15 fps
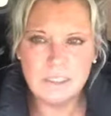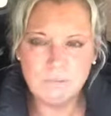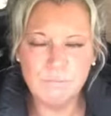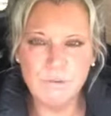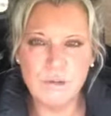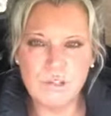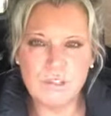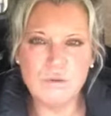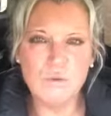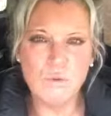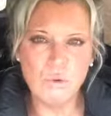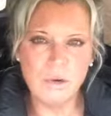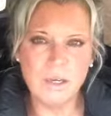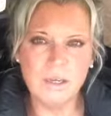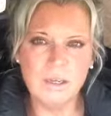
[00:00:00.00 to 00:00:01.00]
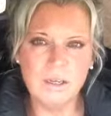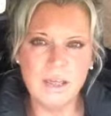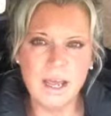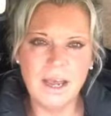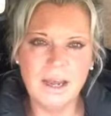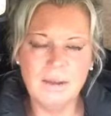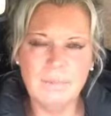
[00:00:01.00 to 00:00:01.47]
first quarter
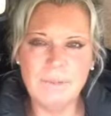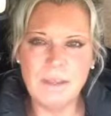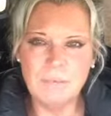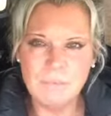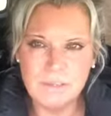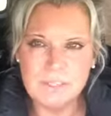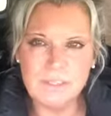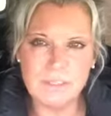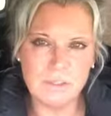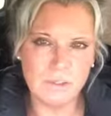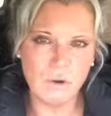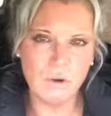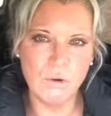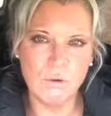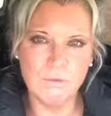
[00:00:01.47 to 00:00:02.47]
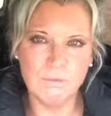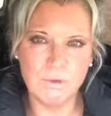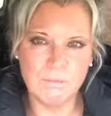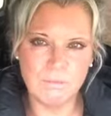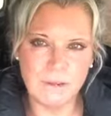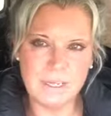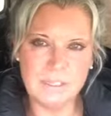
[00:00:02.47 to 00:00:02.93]
investors call
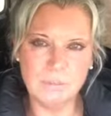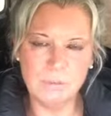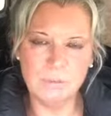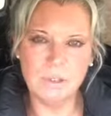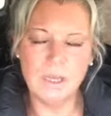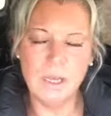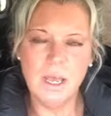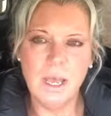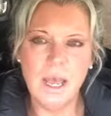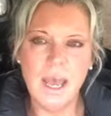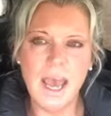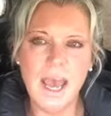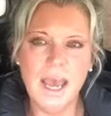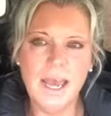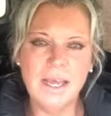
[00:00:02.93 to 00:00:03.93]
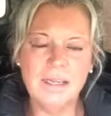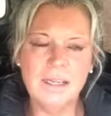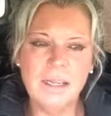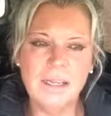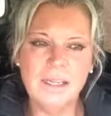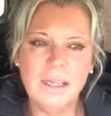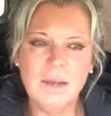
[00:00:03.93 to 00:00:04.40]
from Facebook.
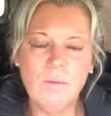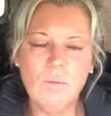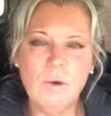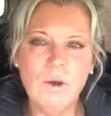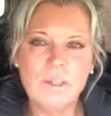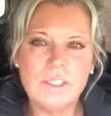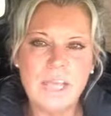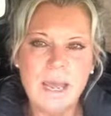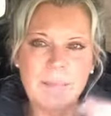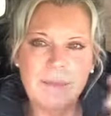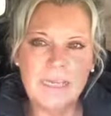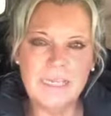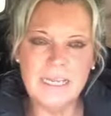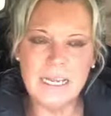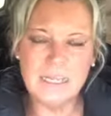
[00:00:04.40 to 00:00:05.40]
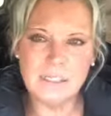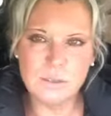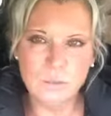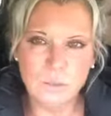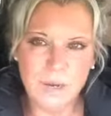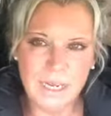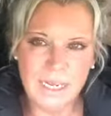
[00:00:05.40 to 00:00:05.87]
And what's happening next
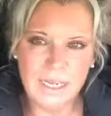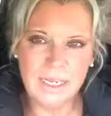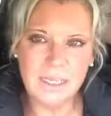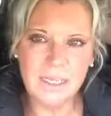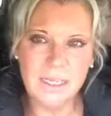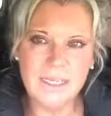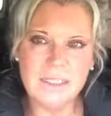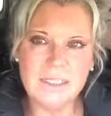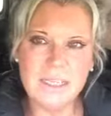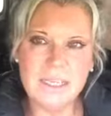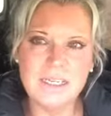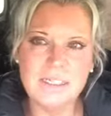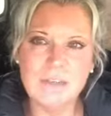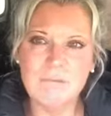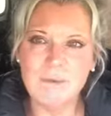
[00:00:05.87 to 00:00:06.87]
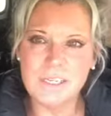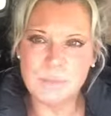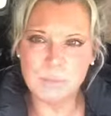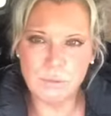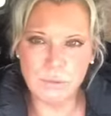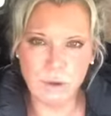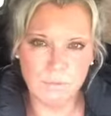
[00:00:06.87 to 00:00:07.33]
week is there's the
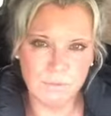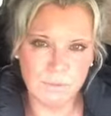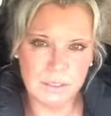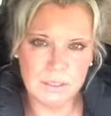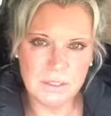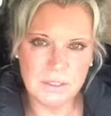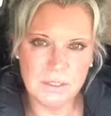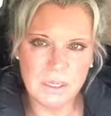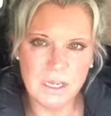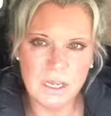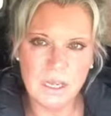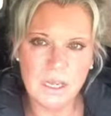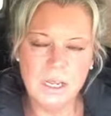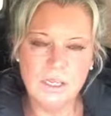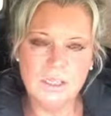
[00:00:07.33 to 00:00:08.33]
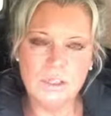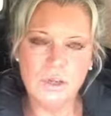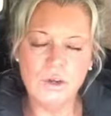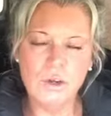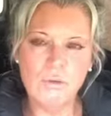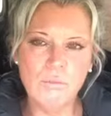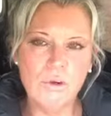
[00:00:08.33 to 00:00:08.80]
Facebook conference.
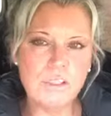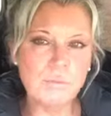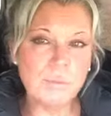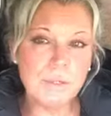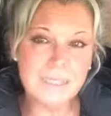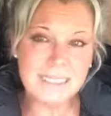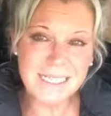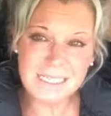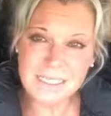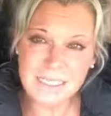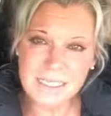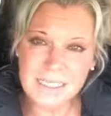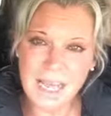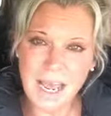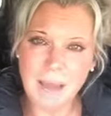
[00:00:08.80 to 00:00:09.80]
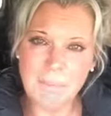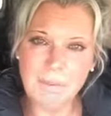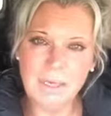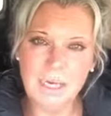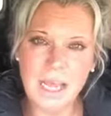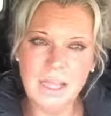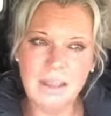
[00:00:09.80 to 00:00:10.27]
So what's predicted to
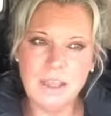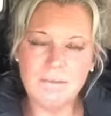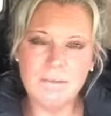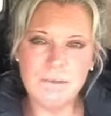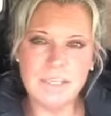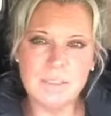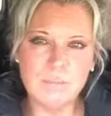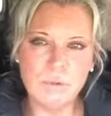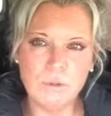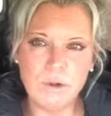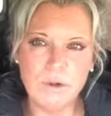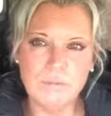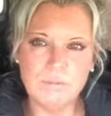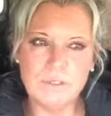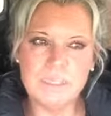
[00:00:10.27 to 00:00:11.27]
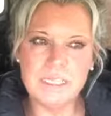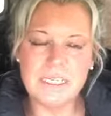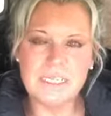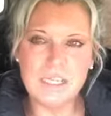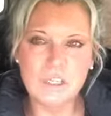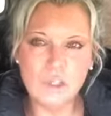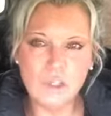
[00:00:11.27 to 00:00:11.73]
happen at that Facebook conference
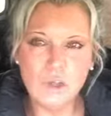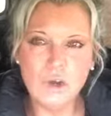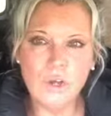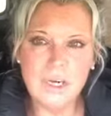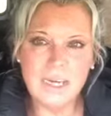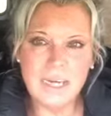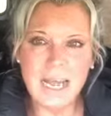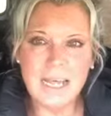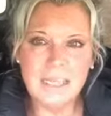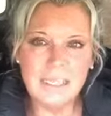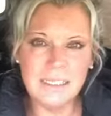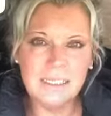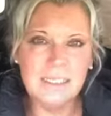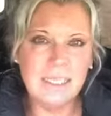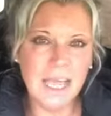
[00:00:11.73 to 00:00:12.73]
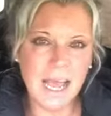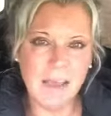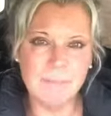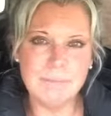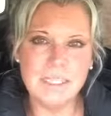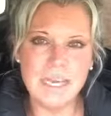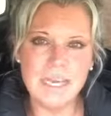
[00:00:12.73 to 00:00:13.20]
is a lot of other little
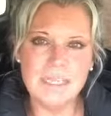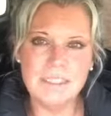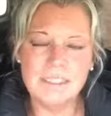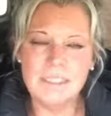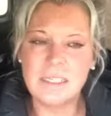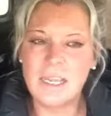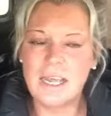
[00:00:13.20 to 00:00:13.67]
updates